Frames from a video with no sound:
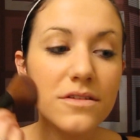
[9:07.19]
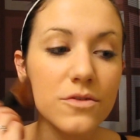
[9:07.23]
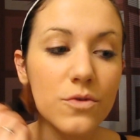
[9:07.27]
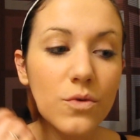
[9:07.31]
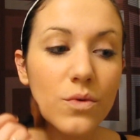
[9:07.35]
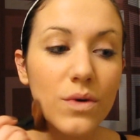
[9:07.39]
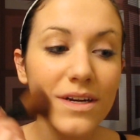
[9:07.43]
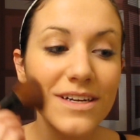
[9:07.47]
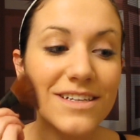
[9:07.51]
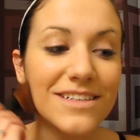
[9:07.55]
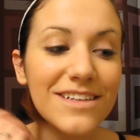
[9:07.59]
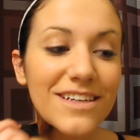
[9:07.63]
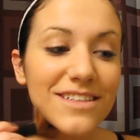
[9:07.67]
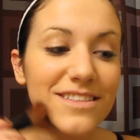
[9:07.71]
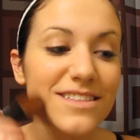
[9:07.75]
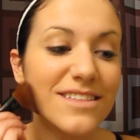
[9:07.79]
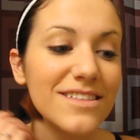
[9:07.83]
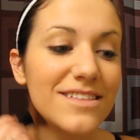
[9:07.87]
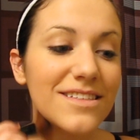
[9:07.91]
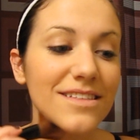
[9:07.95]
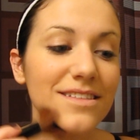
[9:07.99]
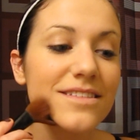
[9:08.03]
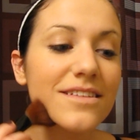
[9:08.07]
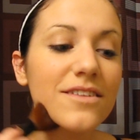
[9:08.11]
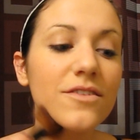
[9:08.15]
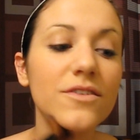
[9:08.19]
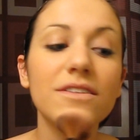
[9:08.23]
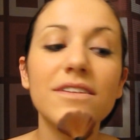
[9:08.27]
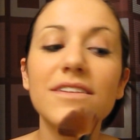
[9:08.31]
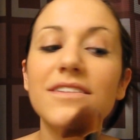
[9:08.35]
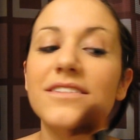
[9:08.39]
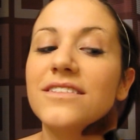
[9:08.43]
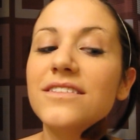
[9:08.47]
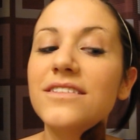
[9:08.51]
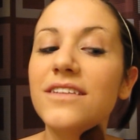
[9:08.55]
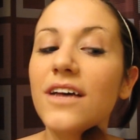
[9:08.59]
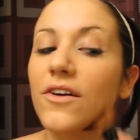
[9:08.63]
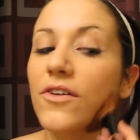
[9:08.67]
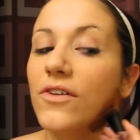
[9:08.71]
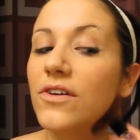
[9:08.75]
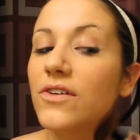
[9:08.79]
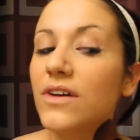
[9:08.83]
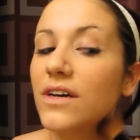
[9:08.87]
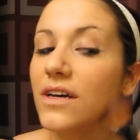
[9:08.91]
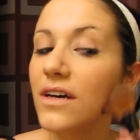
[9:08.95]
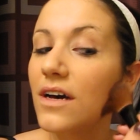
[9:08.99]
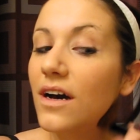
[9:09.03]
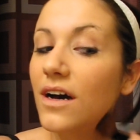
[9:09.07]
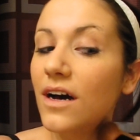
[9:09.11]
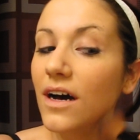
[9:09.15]
What it does is it's going to
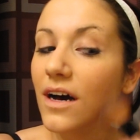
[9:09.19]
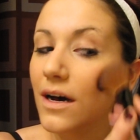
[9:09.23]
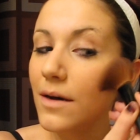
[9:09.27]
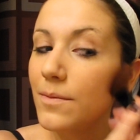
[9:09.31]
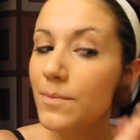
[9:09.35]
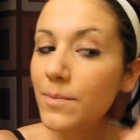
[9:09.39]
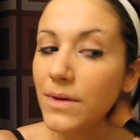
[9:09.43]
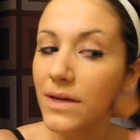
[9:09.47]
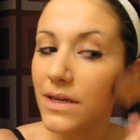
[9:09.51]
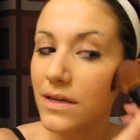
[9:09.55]
soak up